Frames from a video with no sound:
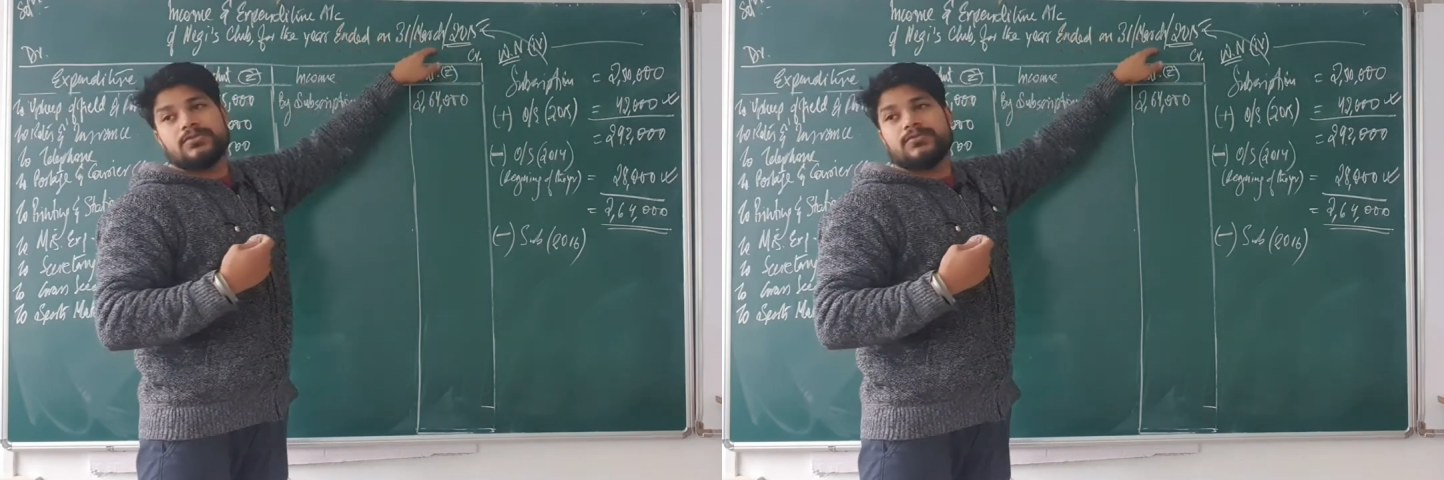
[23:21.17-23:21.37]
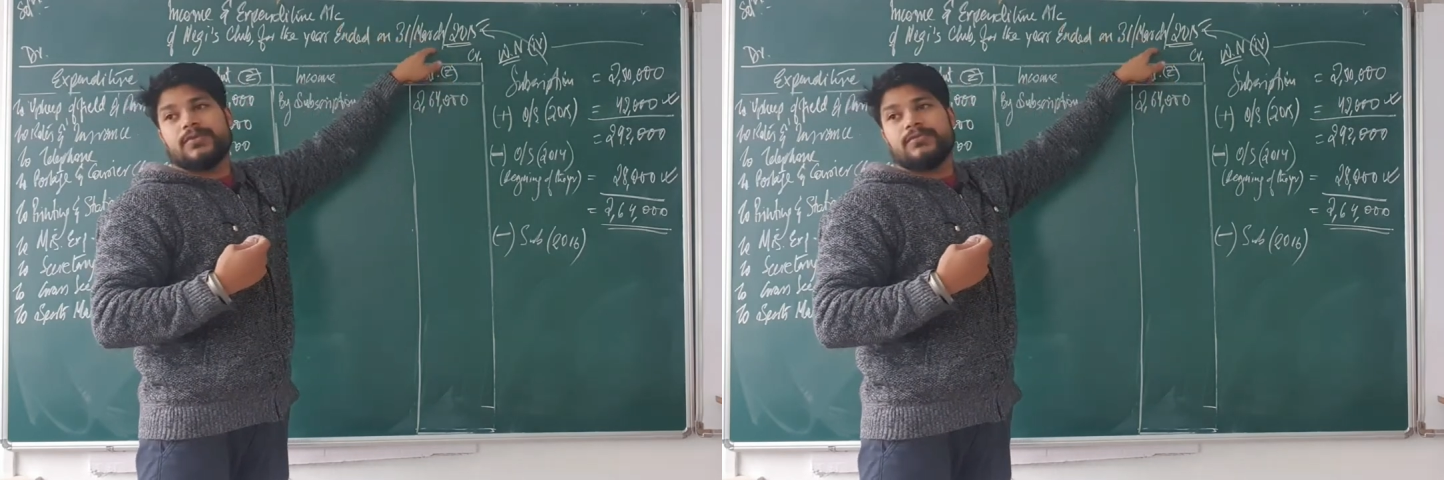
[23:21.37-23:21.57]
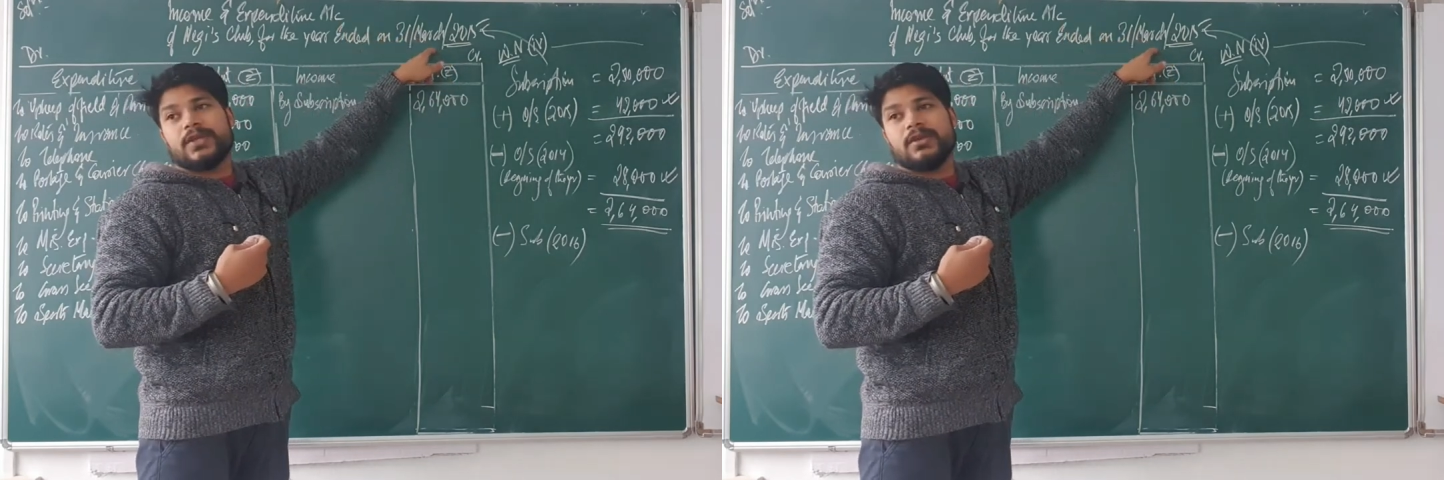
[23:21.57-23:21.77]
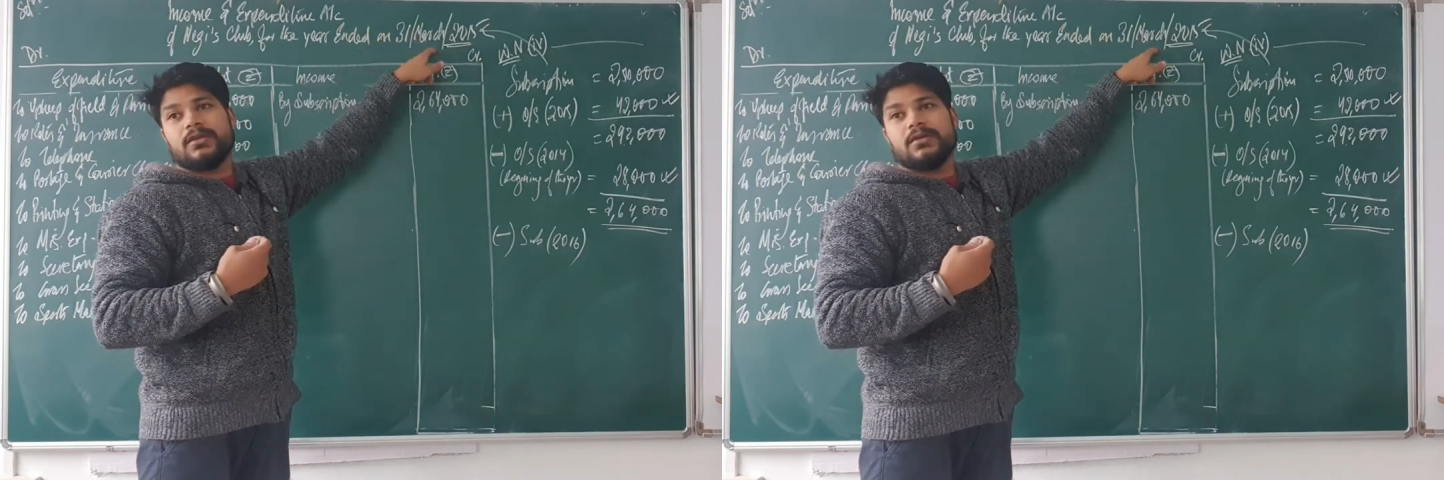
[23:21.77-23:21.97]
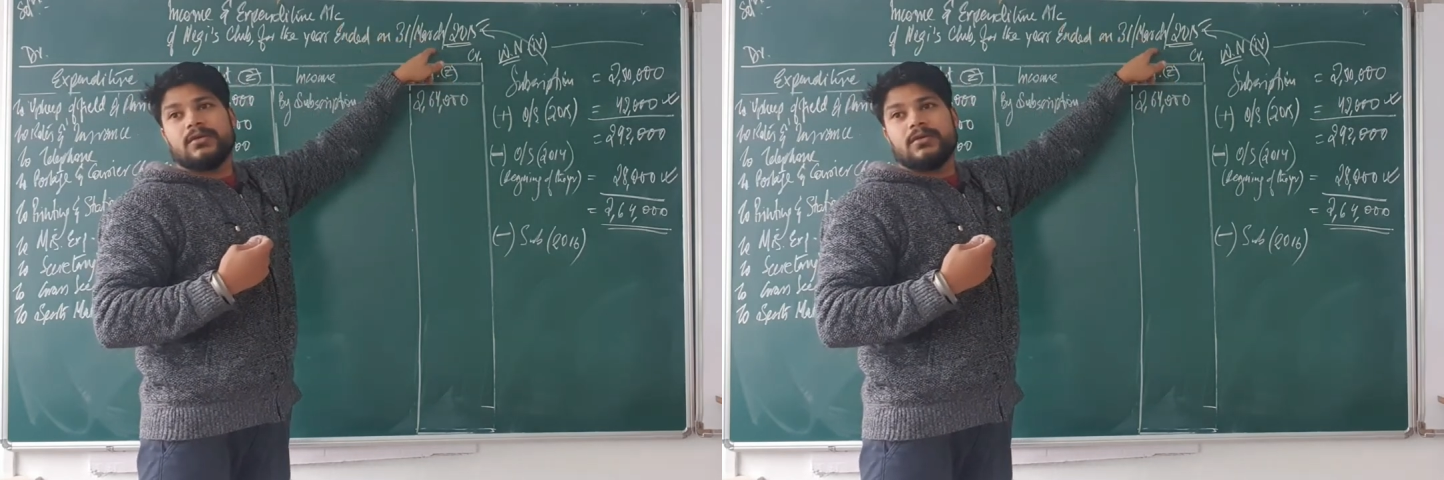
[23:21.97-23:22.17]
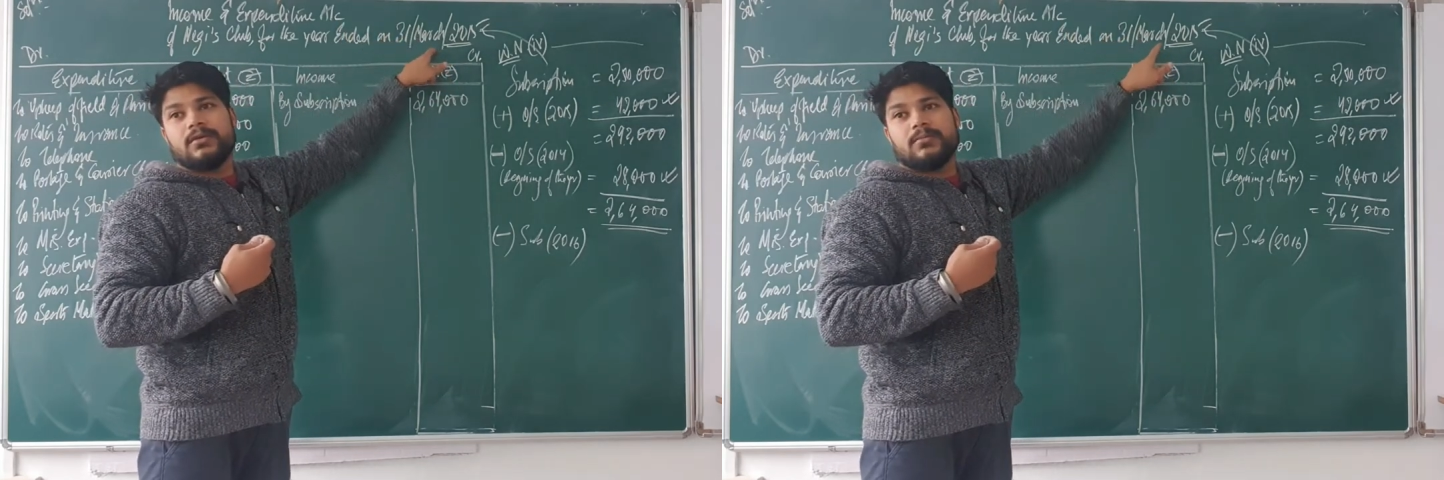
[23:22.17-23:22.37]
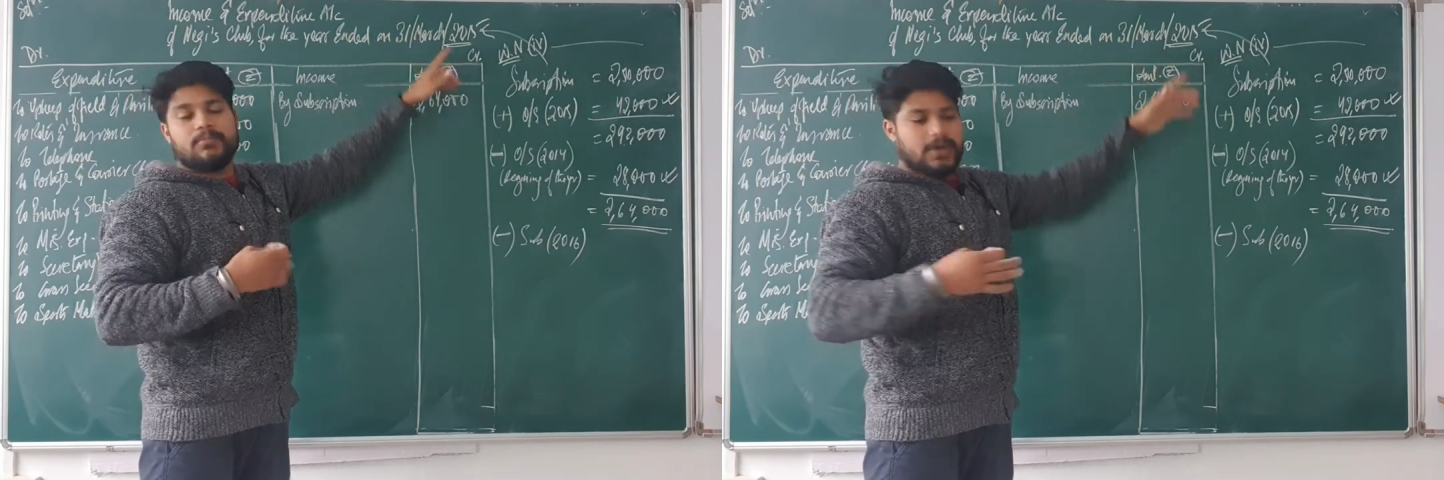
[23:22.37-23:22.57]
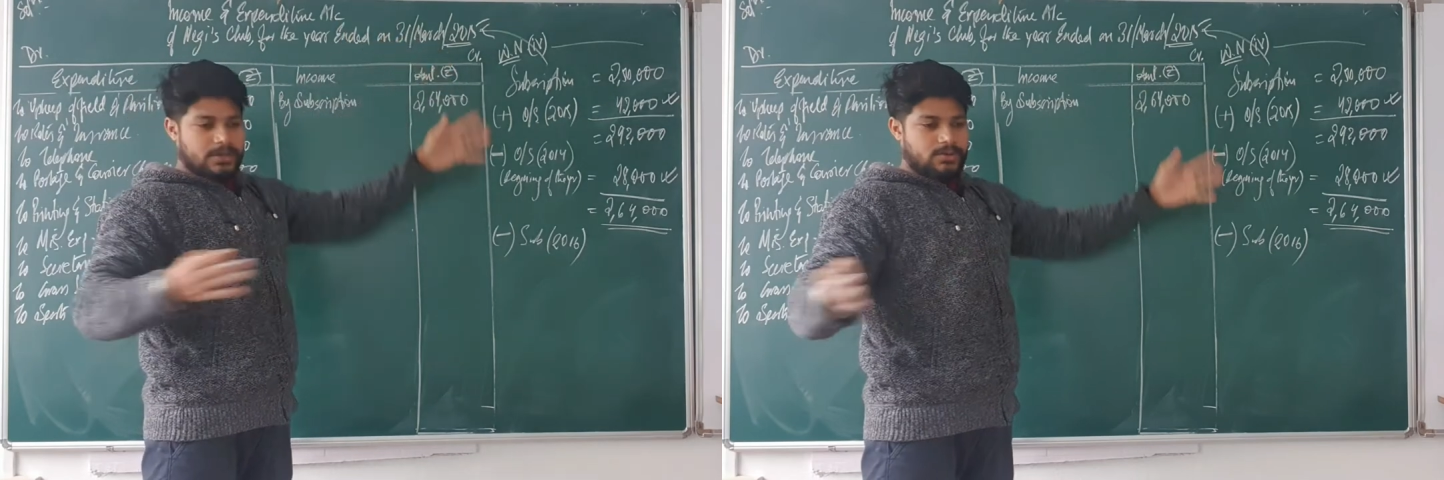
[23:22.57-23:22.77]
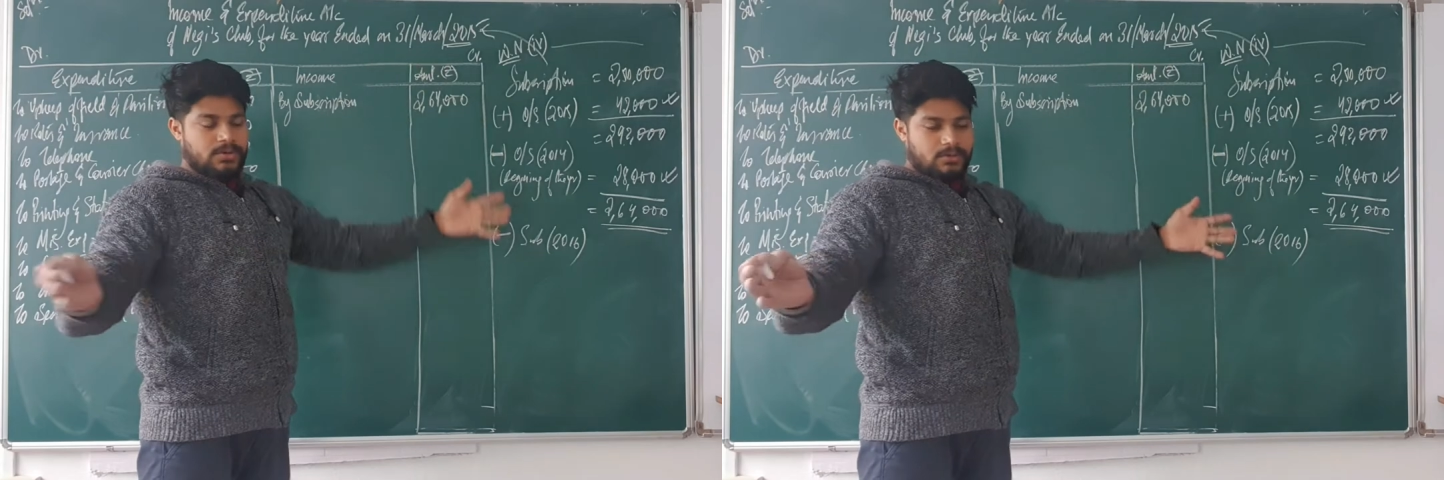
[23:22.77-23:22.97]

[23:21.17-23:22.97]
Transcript: 2015. But you know,